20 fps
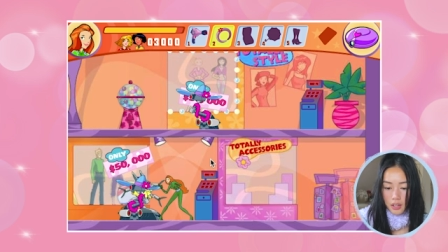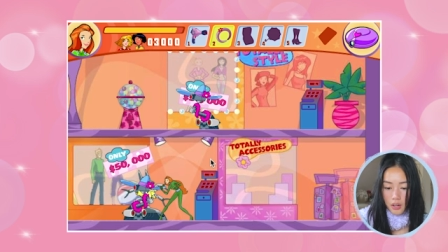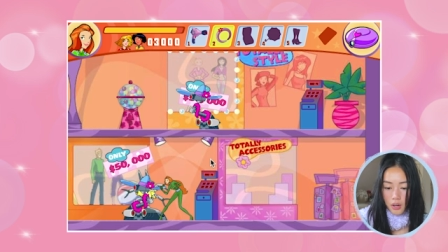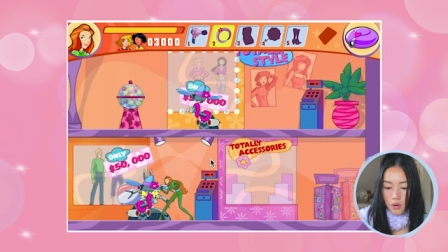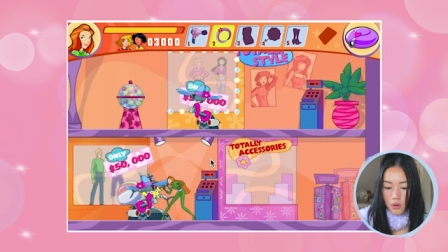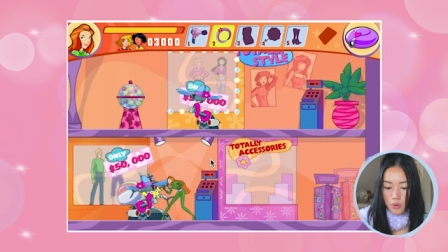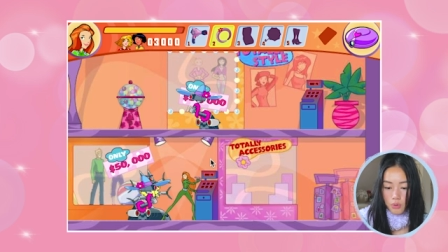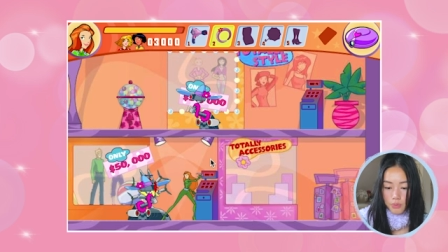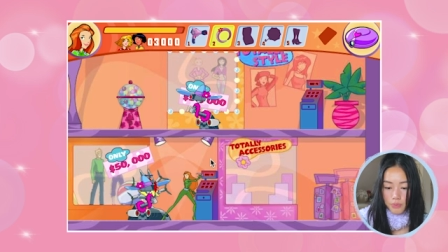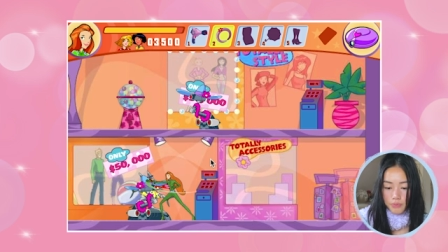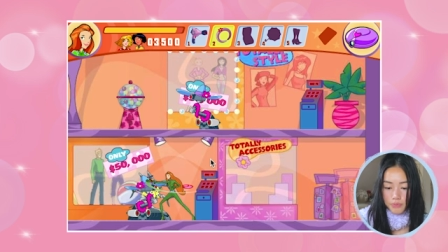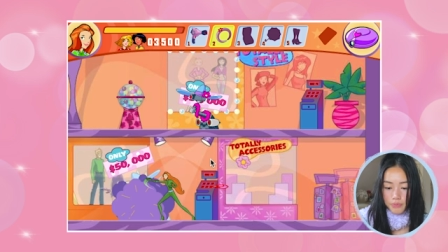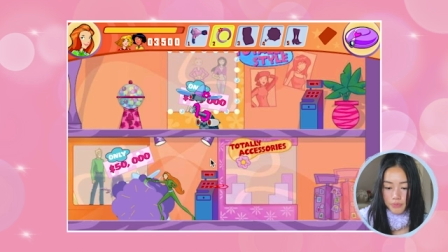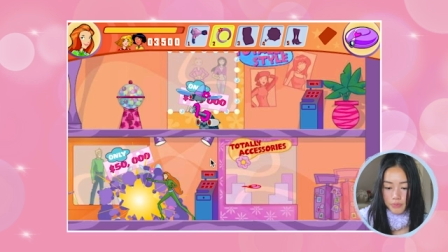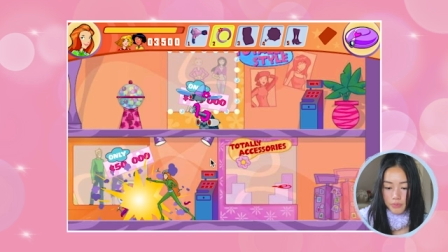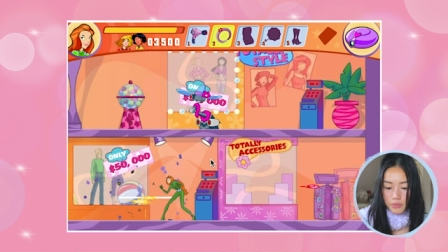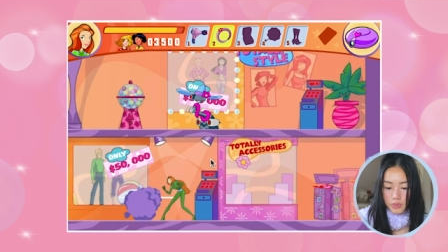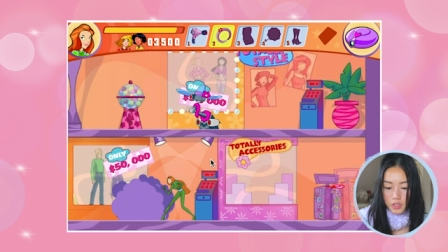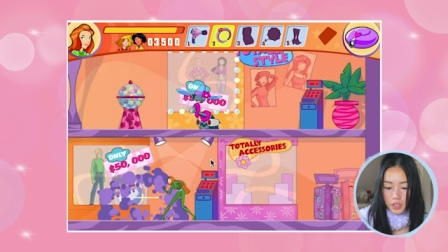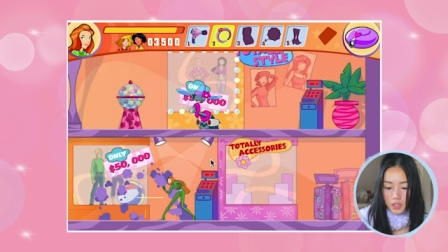Oh,
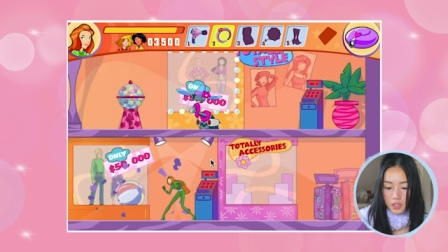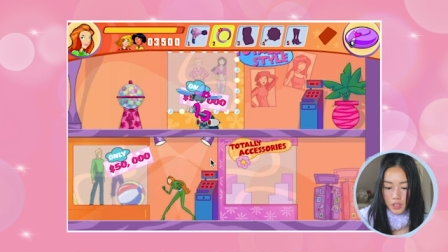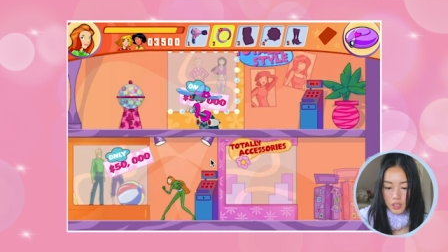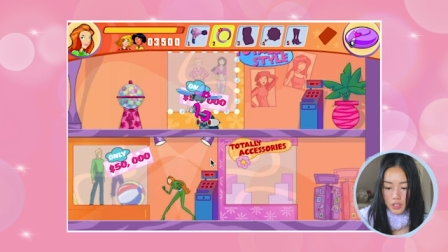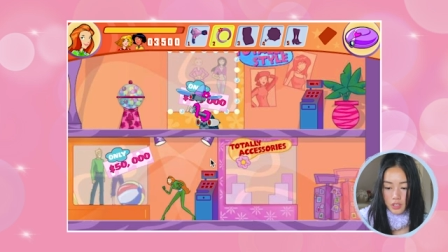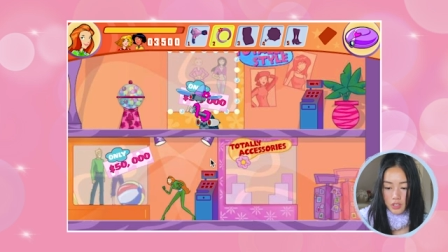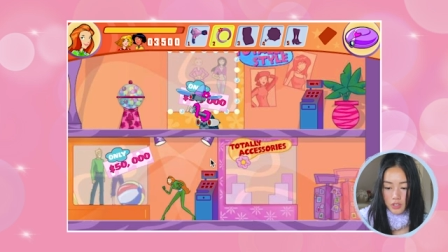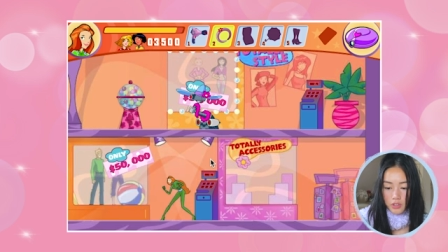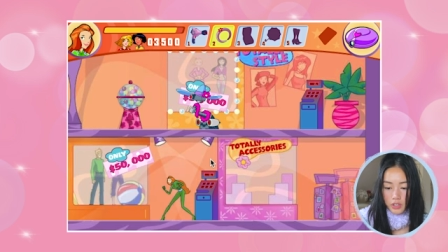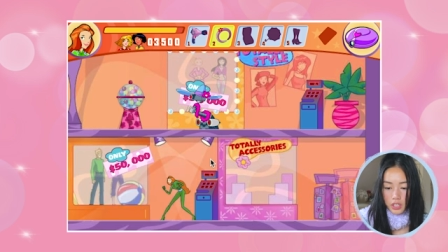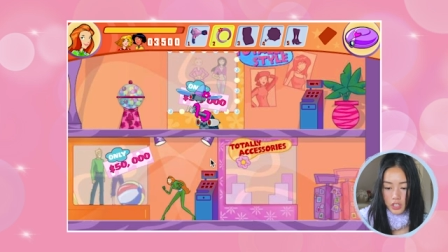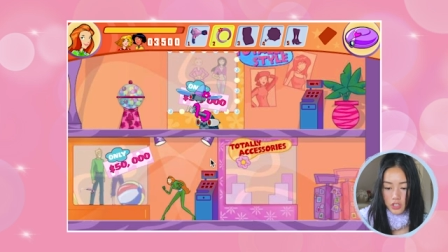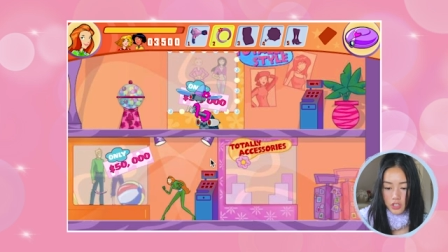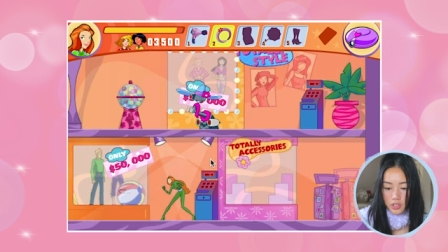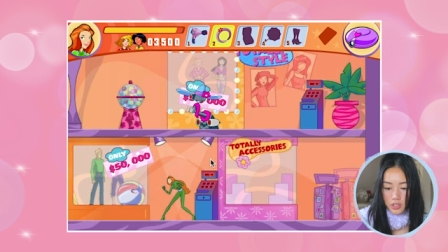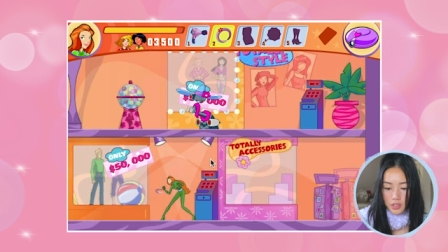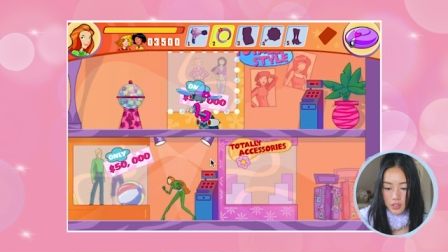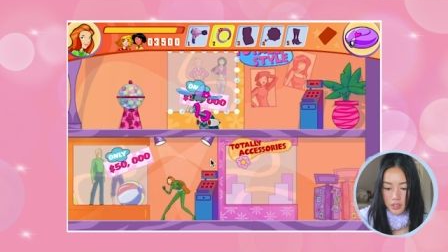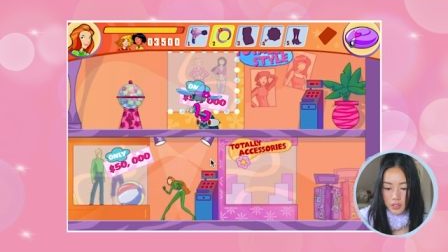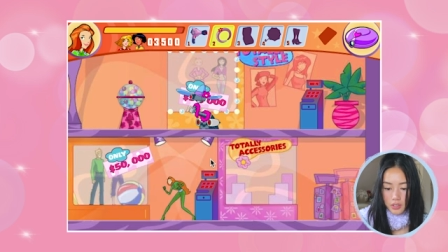goodness
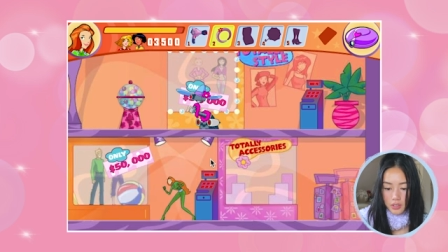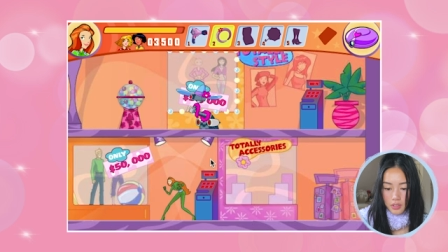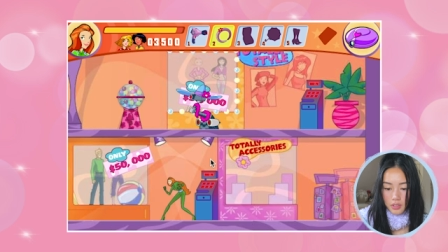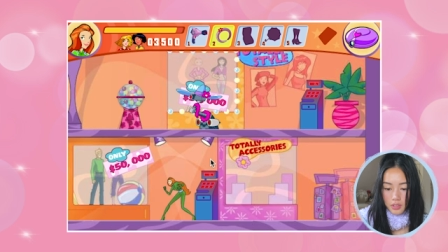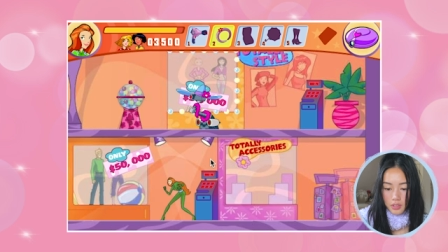gracious.